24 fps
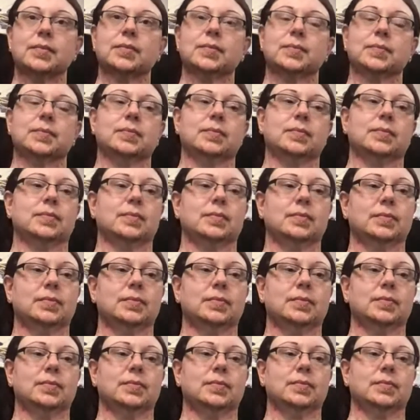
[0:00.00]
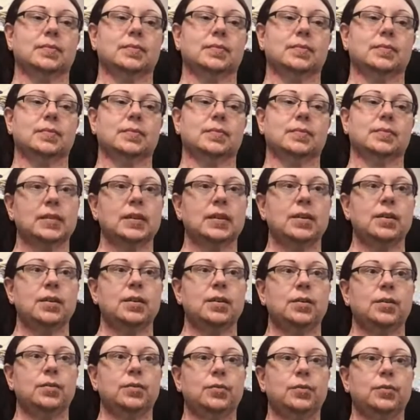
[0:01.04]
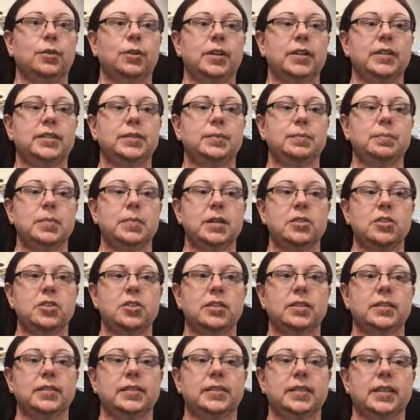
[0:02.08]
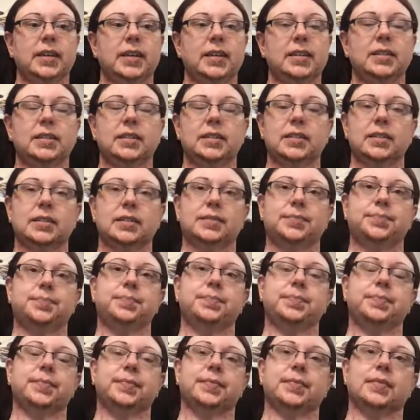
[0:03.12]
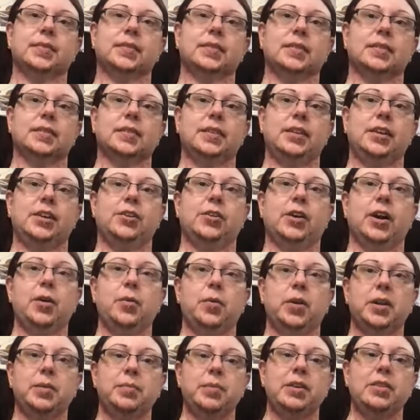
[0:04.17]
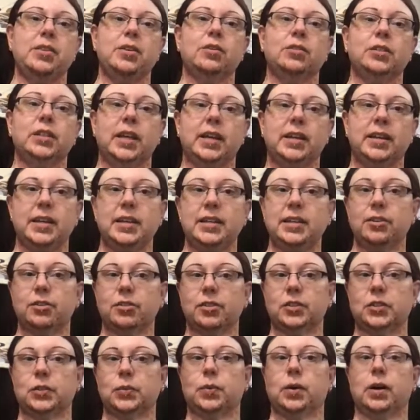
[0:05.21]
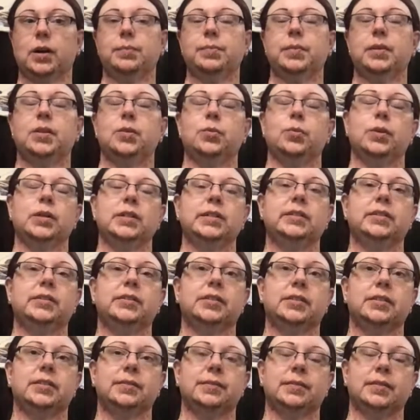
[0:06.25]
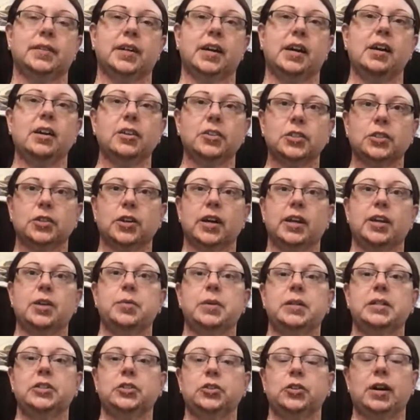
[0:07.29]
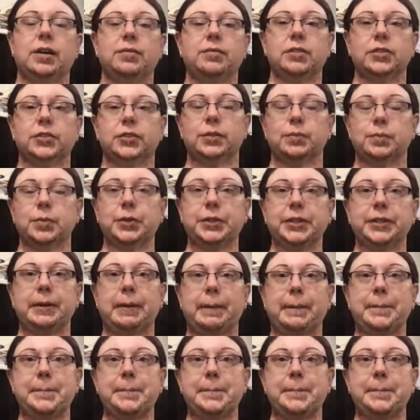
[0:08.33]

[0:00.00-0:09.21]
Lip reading: Oh, it's this. For as much as I want to be the old lady near the swamp in the woods, I also kind of want to travel some more.